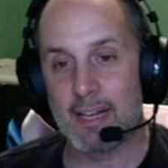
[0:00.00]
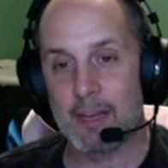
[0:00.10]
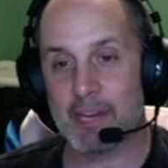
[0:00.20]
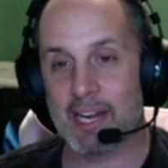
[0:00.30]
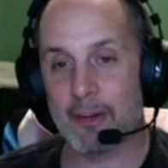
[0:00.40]

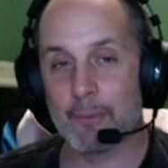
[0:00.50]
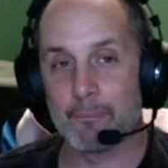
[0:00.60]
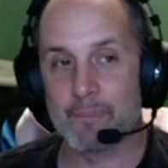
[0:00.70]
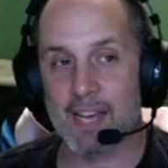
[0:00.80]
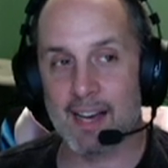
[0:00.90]
But anyway,
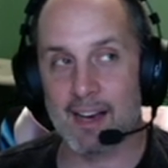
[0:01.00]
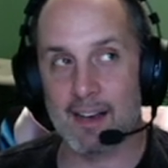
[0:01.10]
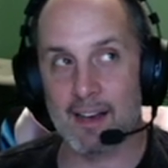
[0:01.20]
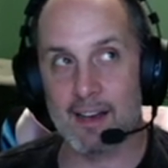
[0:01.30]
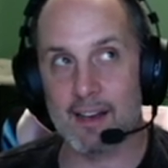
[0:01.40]

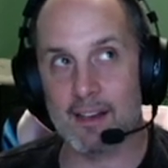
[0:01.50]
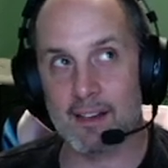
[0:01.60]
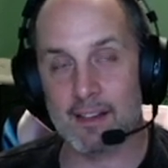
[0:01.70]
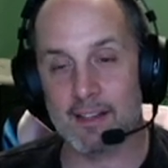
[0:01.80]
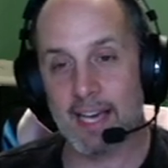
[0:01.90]

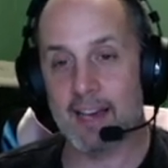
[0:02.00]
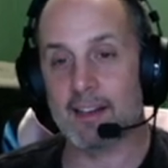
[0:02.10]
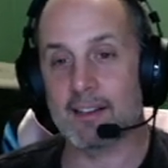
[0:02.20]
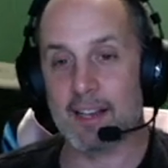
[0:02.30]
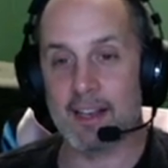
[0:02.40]

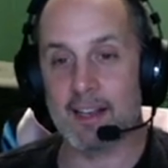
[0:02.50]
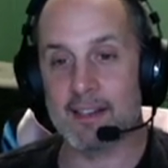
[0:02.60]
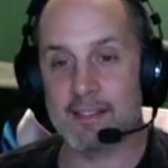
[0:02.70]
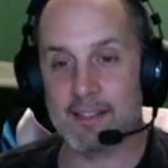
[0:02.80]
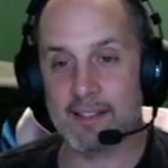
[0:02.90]
yeah.
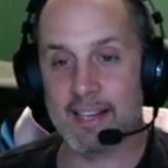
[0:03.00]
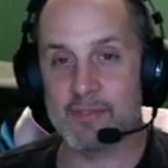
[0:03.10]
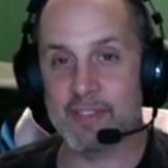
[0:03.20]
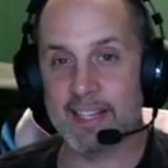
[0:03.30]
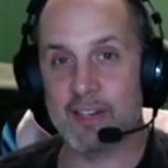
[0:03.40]
Until the next
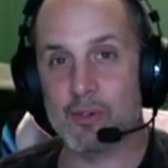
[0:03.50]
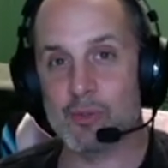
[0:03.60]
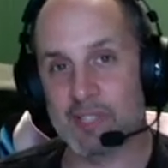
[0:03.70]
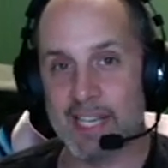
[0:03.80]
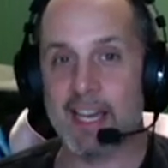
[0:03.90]

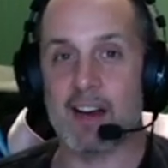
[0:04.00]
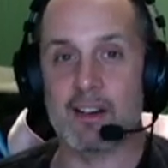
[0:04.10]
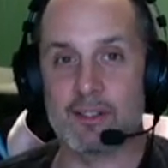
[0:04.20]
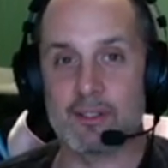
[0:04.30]
video, take care.